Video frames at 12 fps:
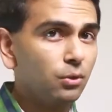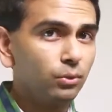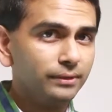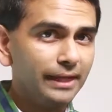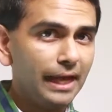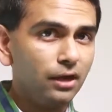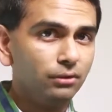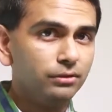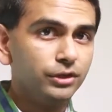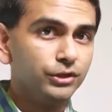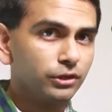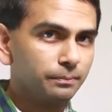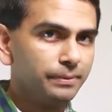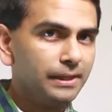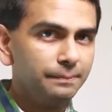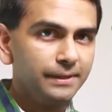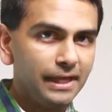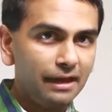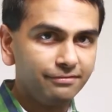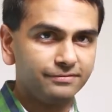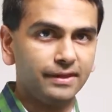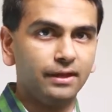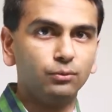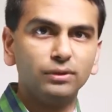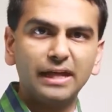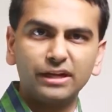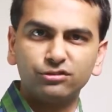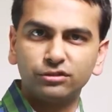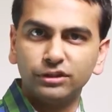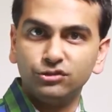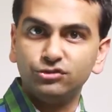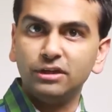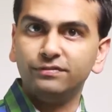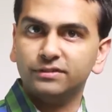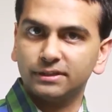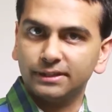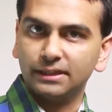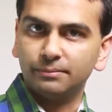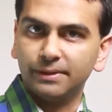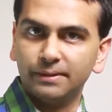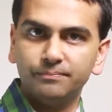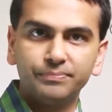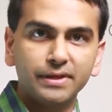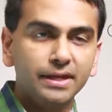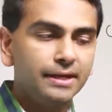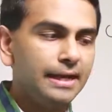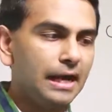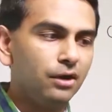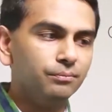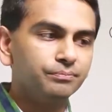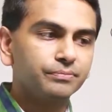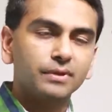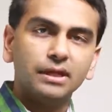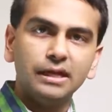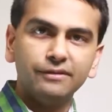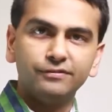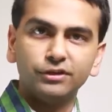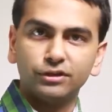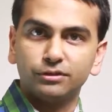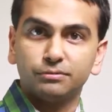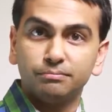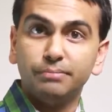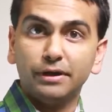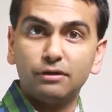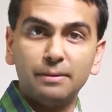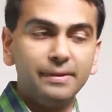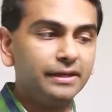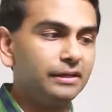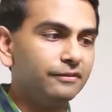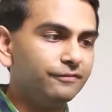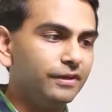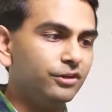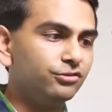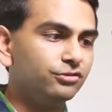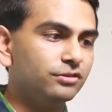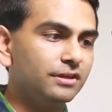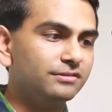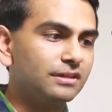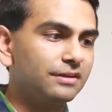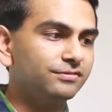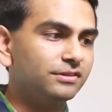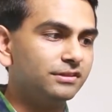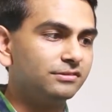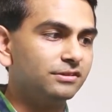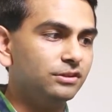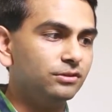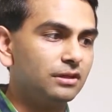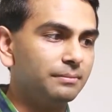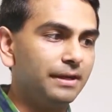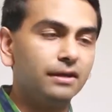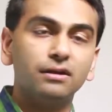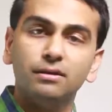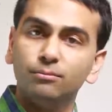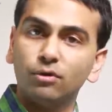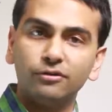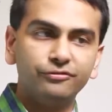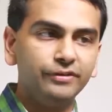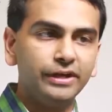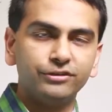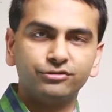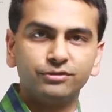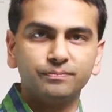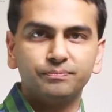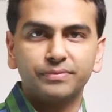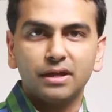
Well now, your PPF then will actually shift a little bit. Now, if you're better at making fish, instead of 60, you can make more fish.